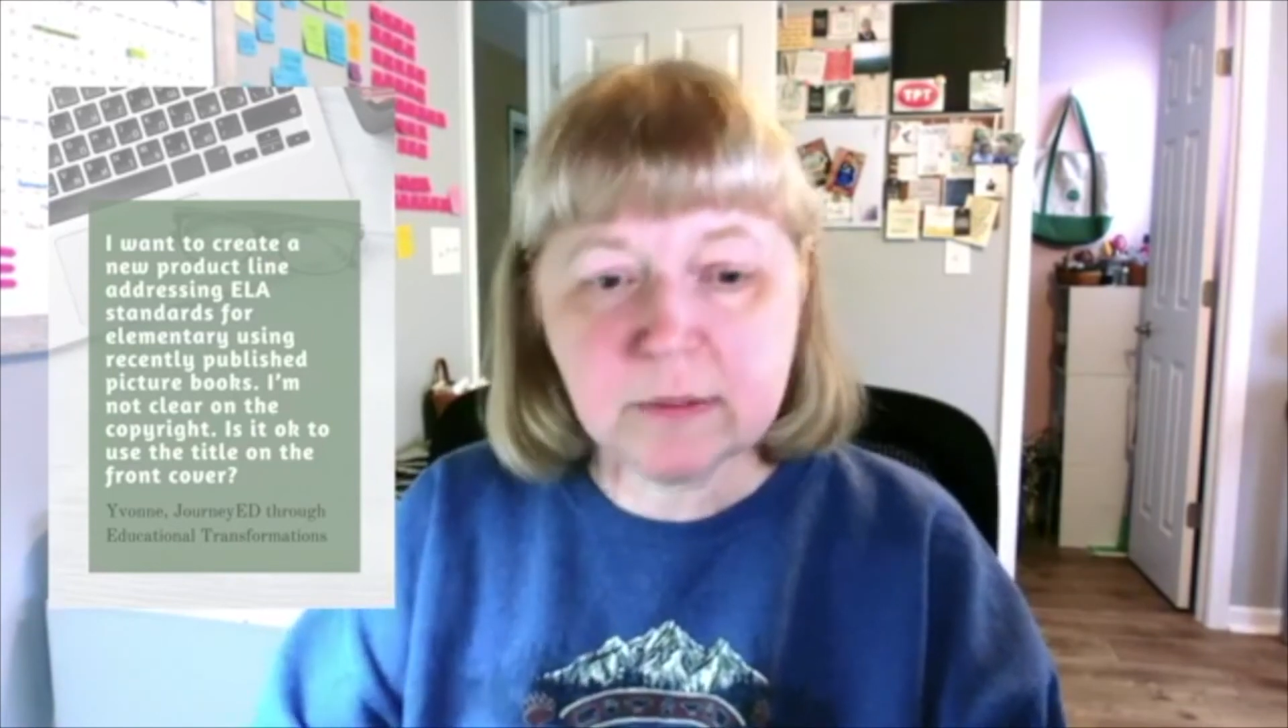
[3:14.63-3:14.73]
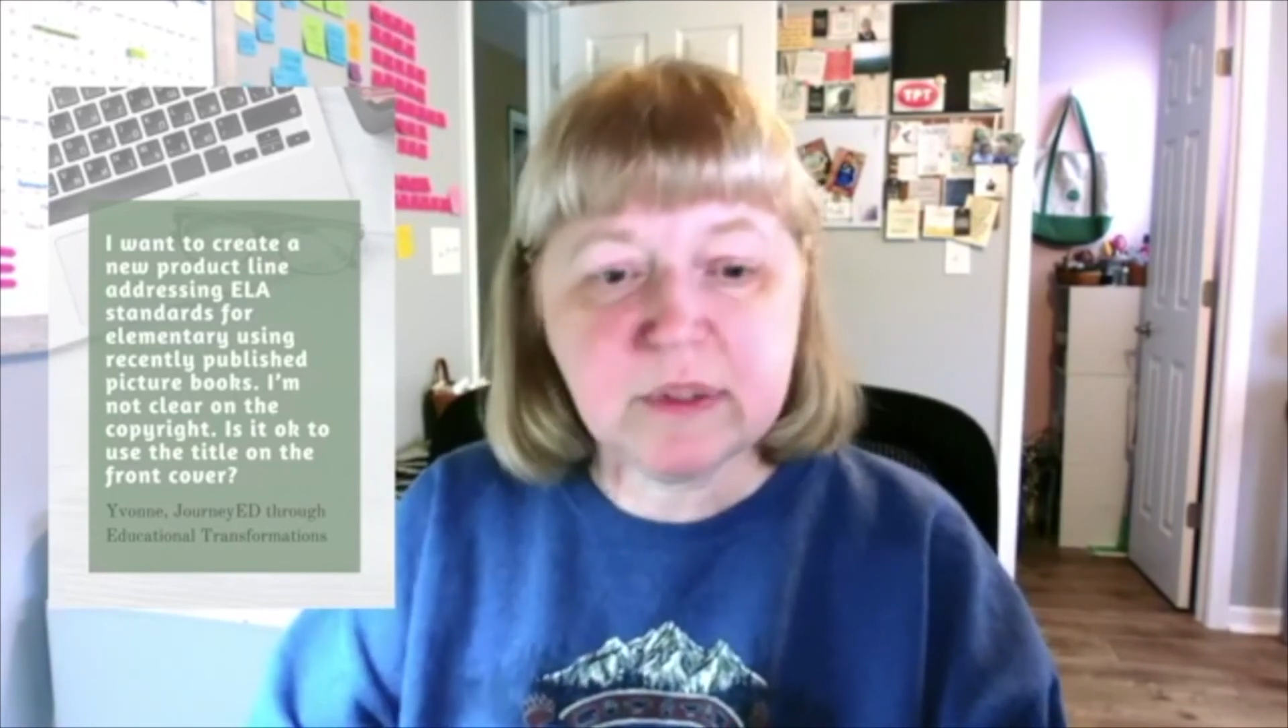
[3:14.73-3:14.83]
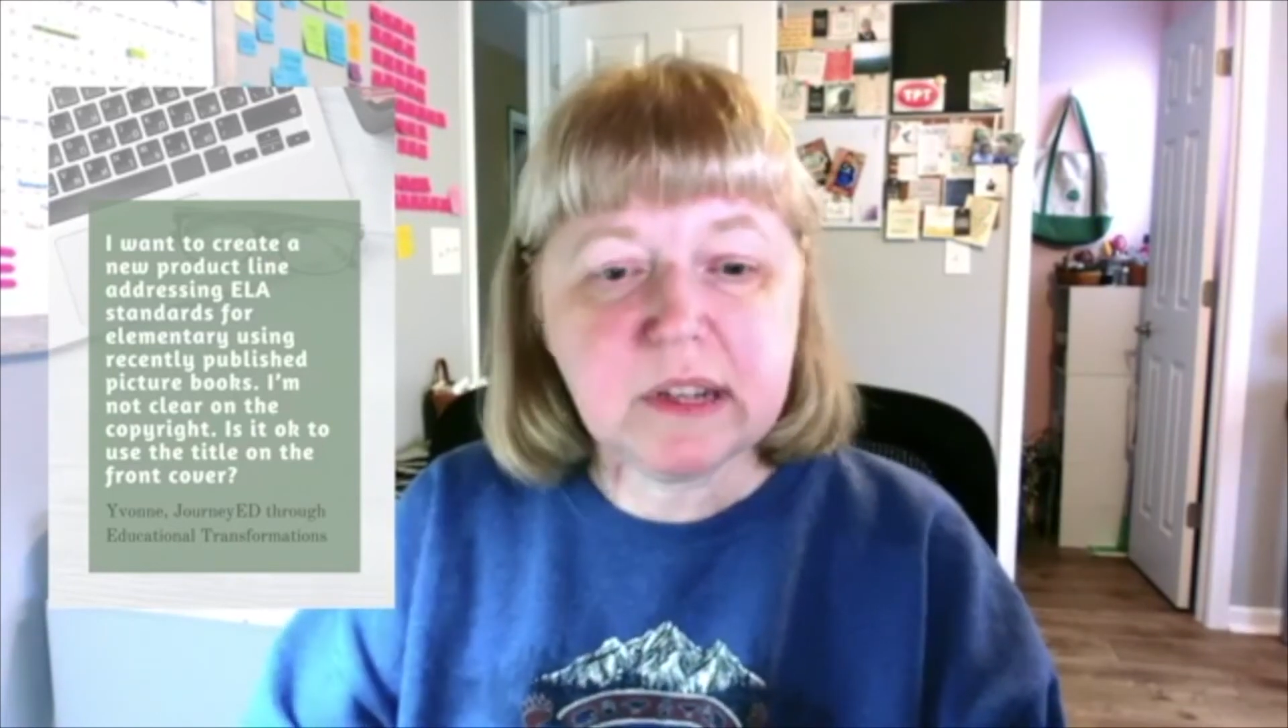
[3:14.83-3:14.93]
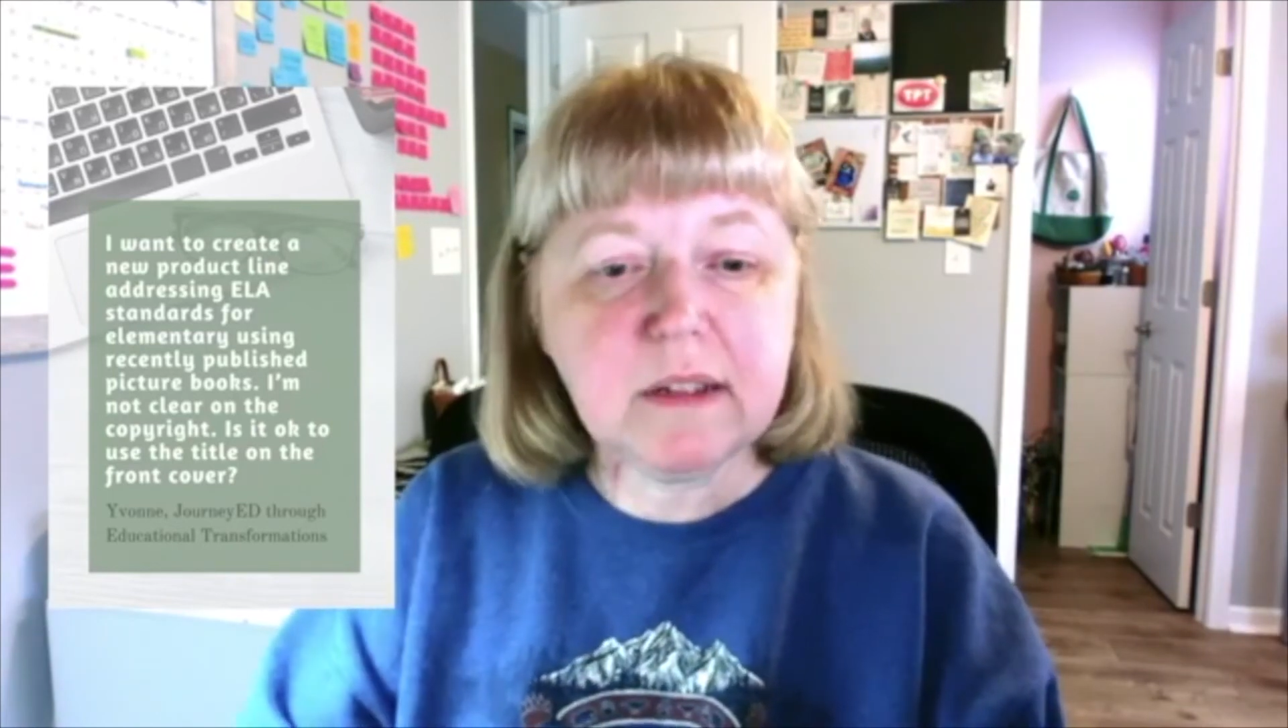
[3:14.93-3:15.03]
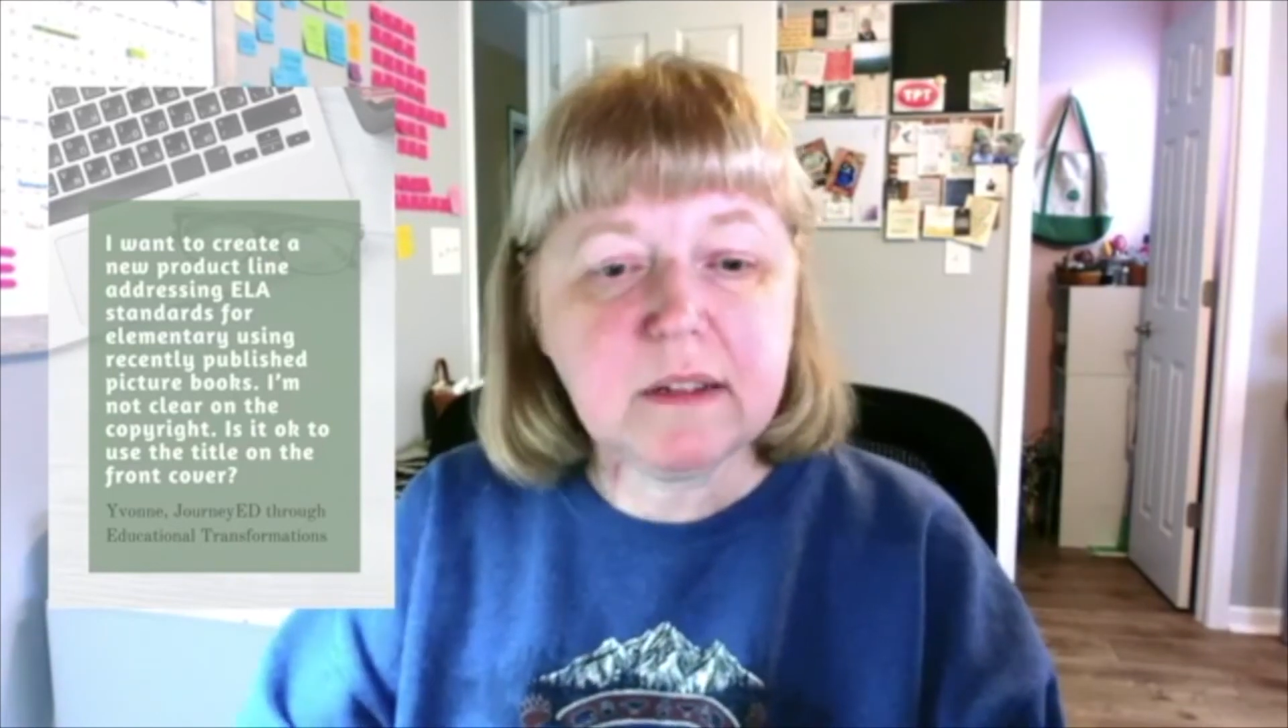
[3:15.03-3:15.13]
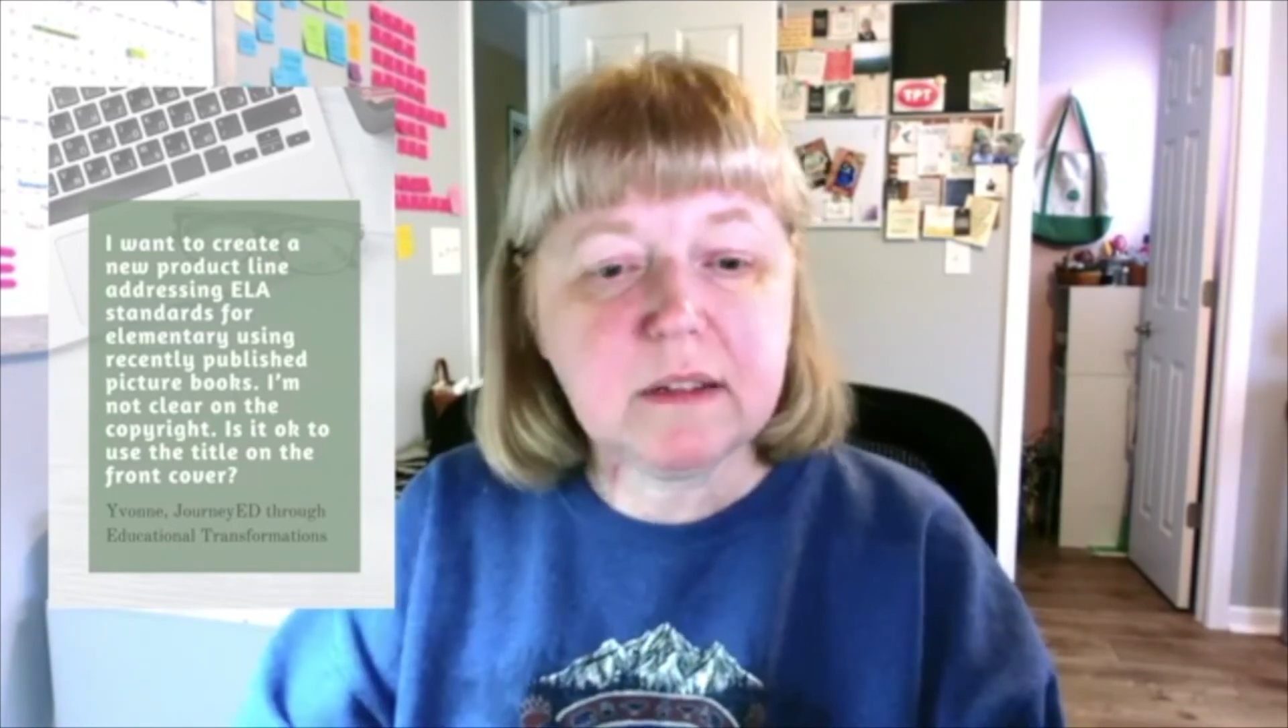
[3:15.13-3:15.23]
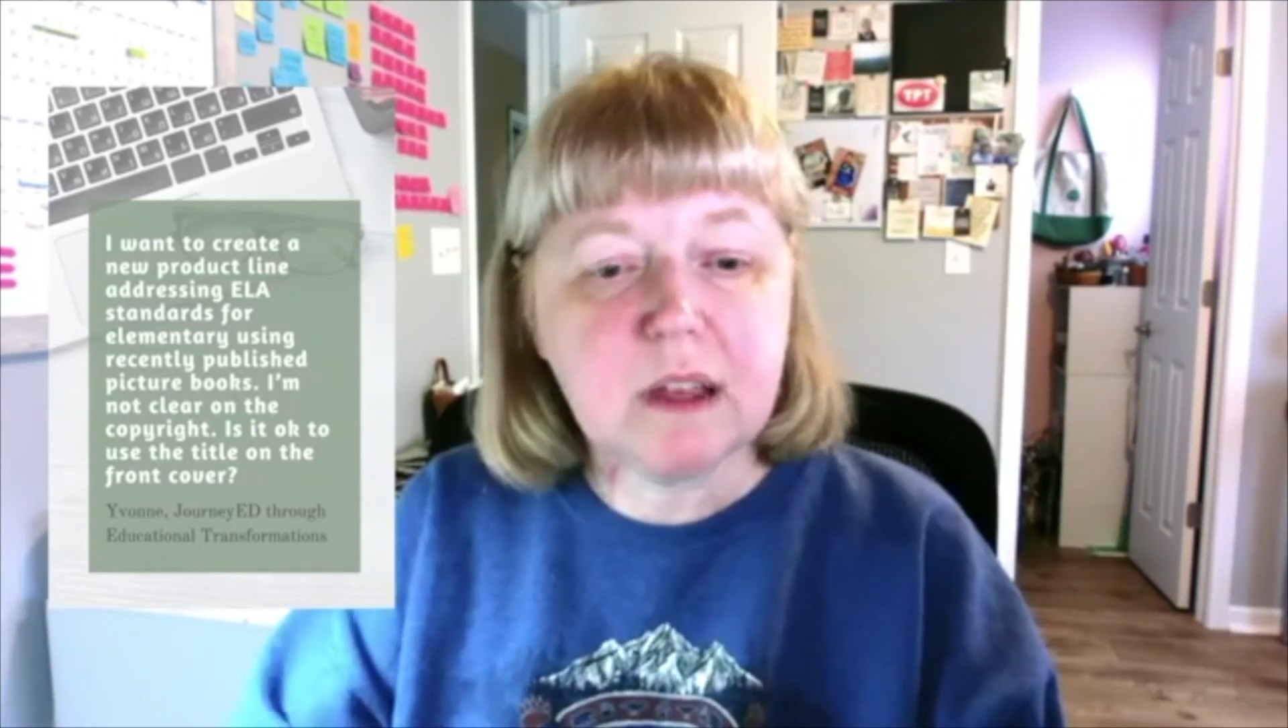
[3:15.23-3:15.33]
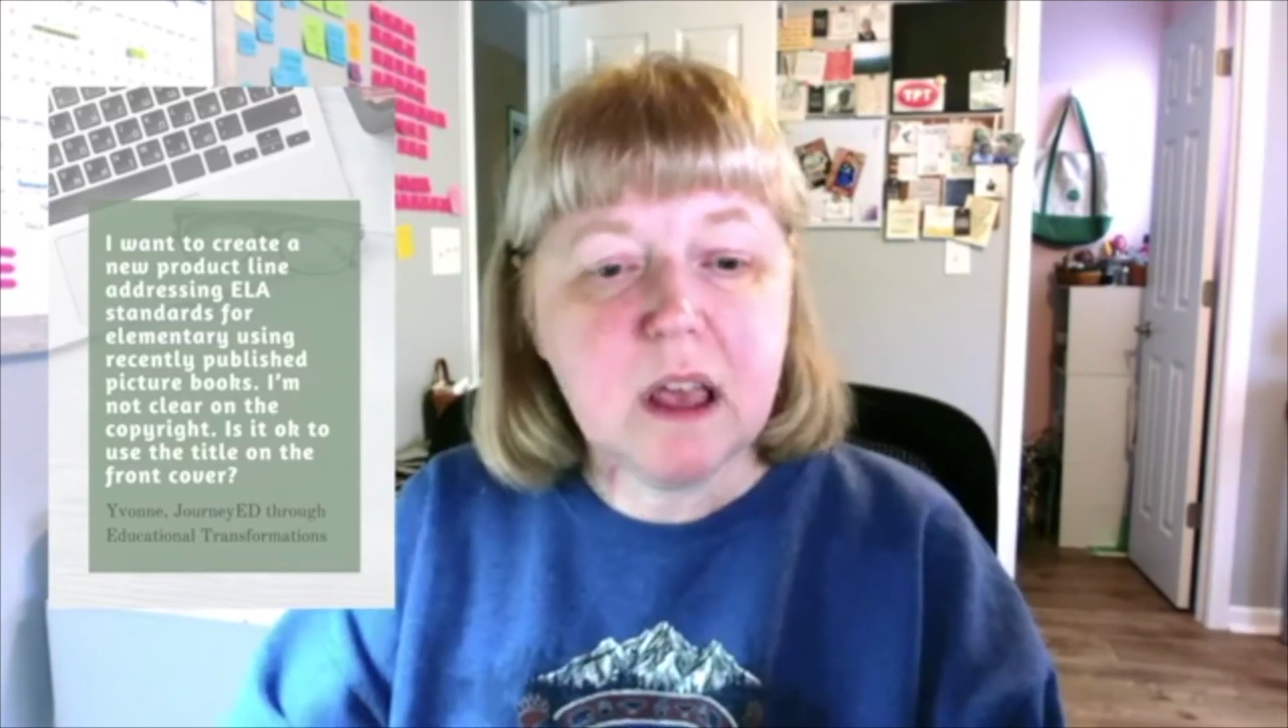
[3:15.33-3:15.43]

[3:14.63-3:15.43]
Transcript: sites